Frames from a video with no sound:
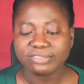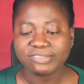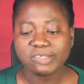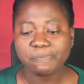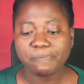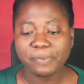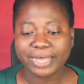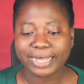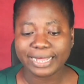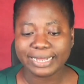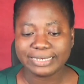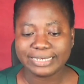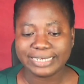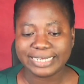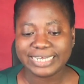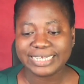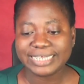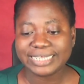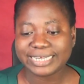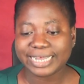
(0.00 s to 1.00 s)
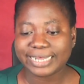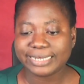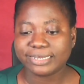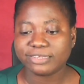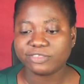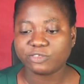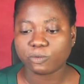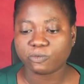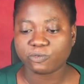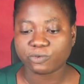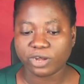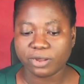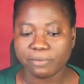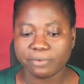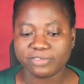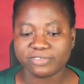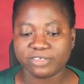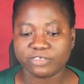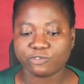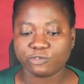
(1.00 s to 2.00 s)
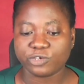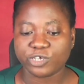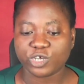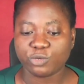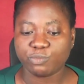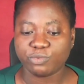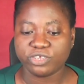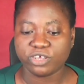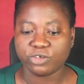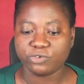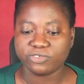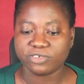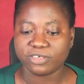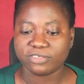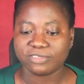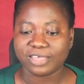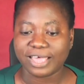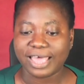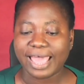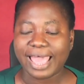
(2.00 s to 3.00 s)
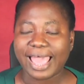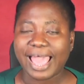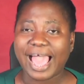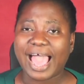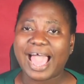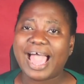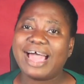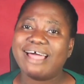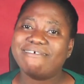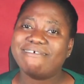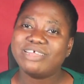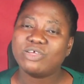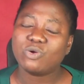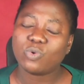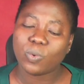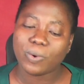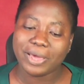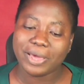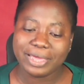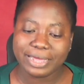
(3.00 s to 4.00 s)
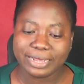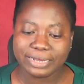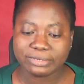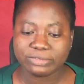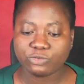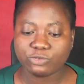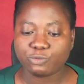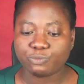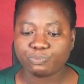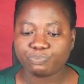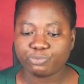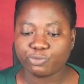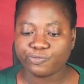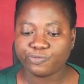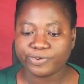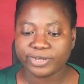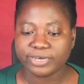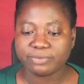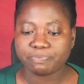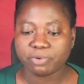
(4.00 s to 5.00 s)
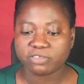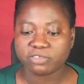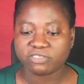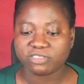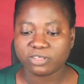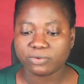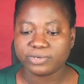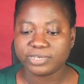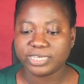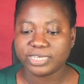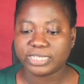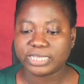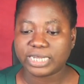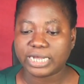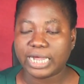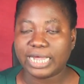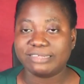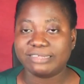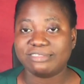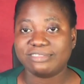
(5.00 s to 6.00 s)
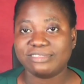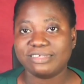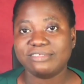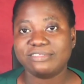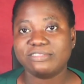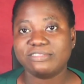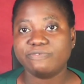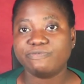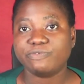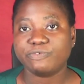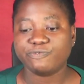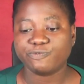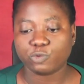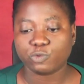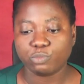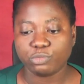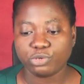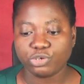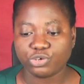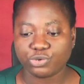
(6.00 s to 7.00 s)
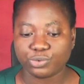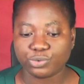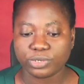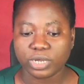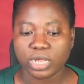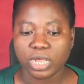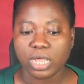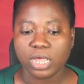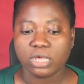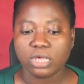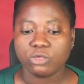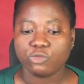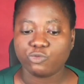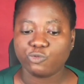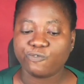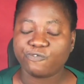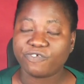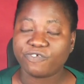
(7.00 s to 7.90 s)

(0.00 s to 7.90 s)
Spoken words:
Typically, internet subscribers and social media users are required to provide personal data and sensitive information to